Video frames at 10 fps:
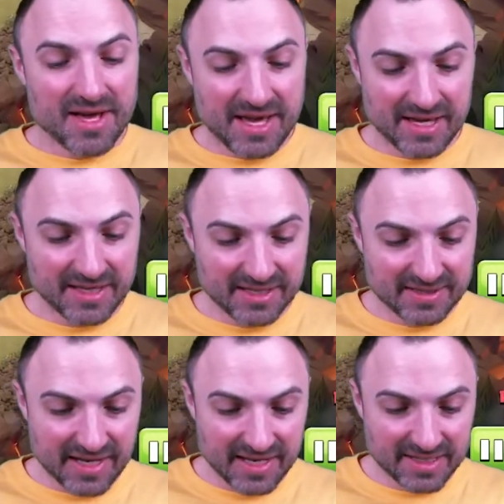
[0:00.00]
It
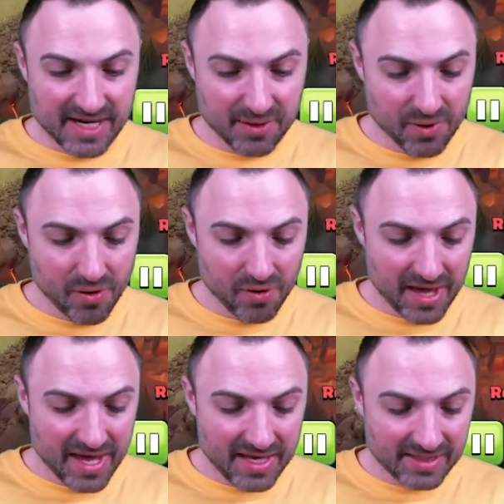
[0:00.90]
is a Town Hall
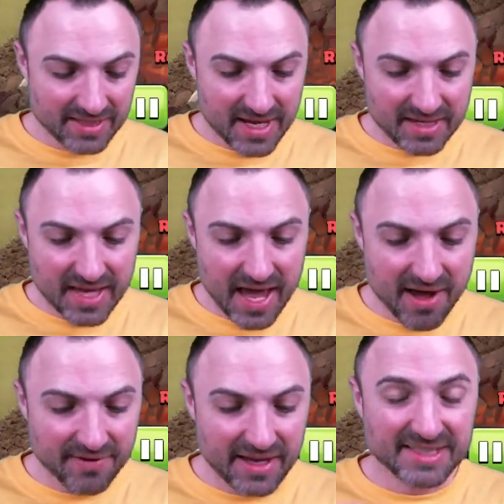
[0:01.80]
8. They
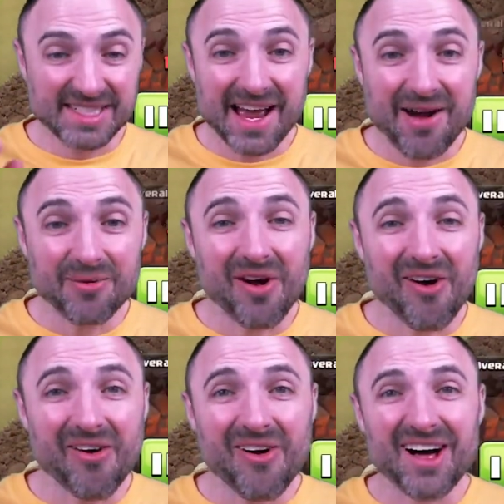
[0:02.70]
have a Town
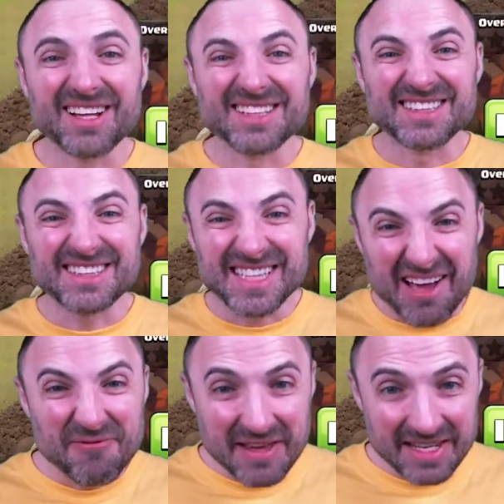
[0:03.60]
Hall
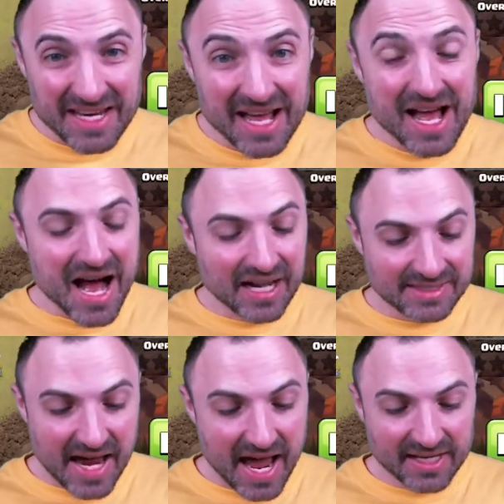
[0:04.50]
11
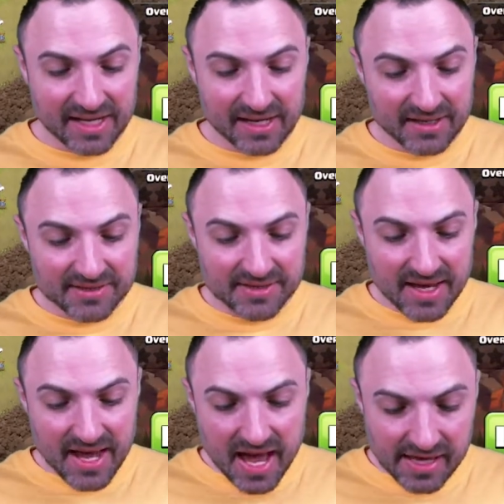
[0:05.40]
attacking us,
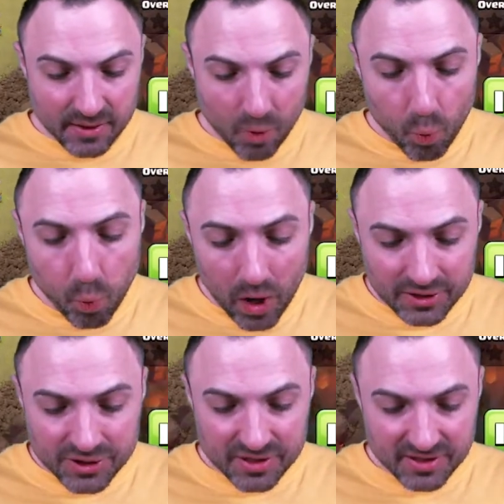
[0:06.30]
and
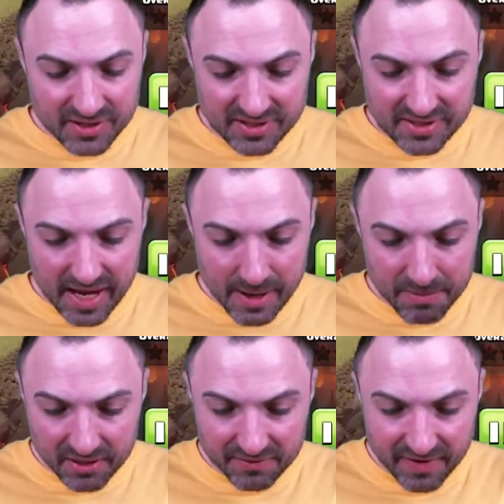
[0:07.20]
watch this
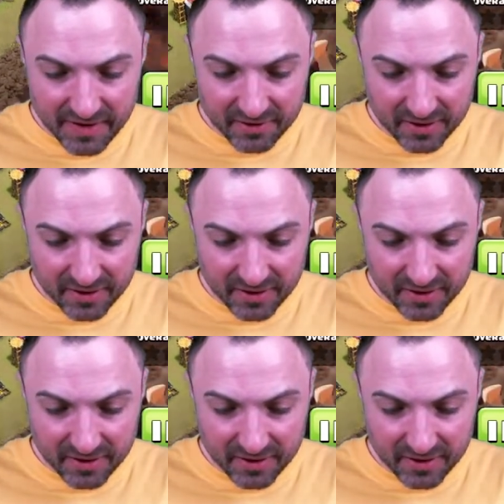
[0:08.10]
epic fail.